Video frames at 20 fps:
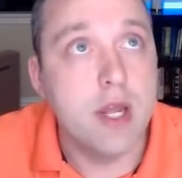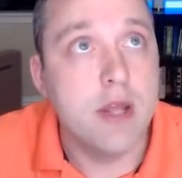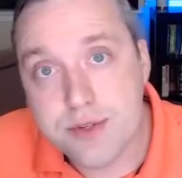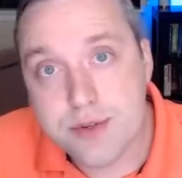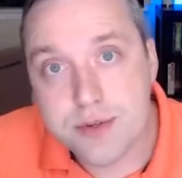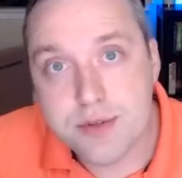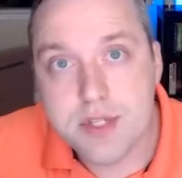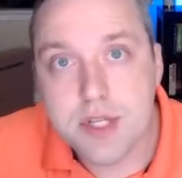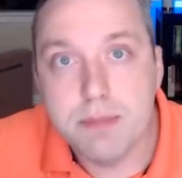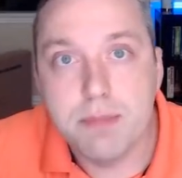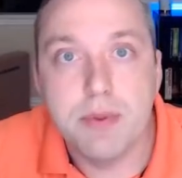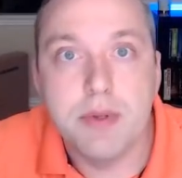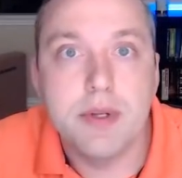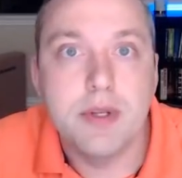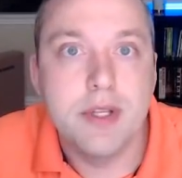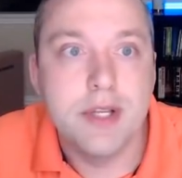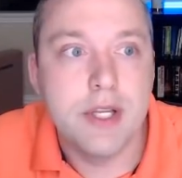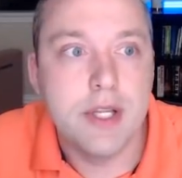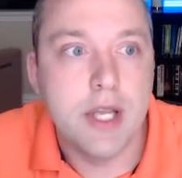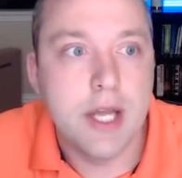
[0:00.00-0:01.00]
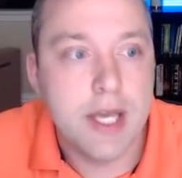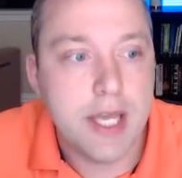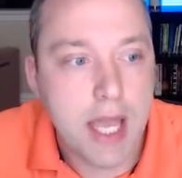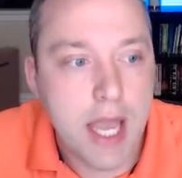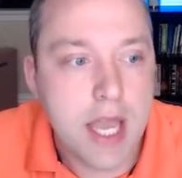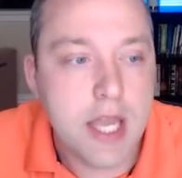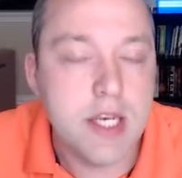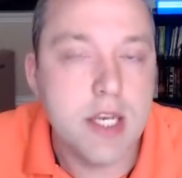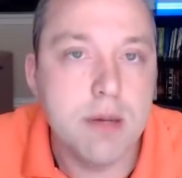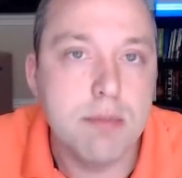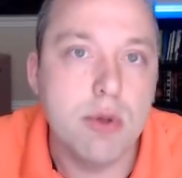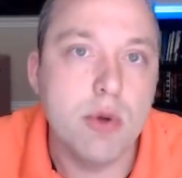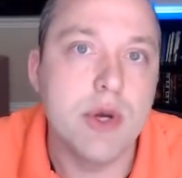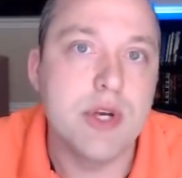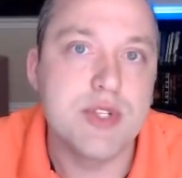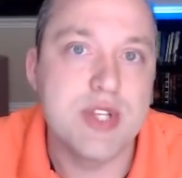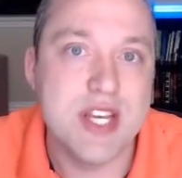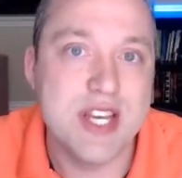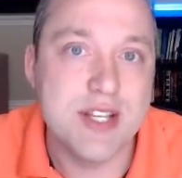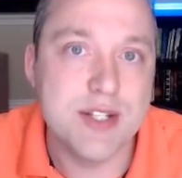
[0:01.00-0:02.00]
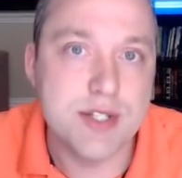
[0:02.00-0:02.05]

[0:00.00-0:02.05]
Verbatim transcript: These are typically like AWS